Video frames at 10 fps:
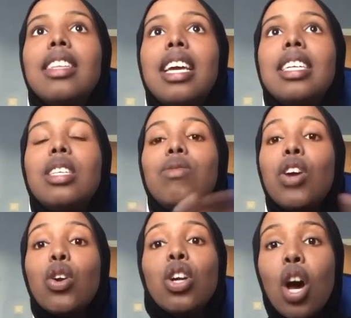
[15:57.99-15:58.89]
that is
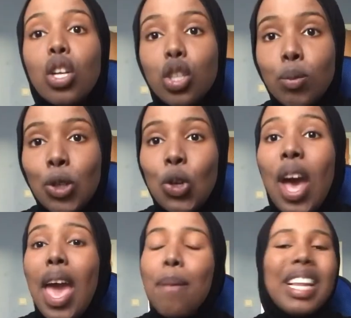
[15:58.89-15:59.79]
very knowledgeable,
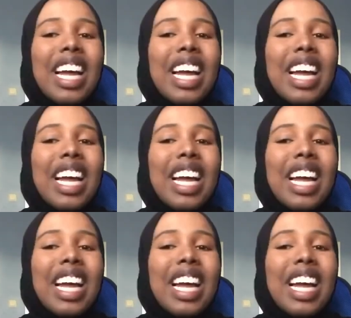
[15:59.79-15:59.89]
and be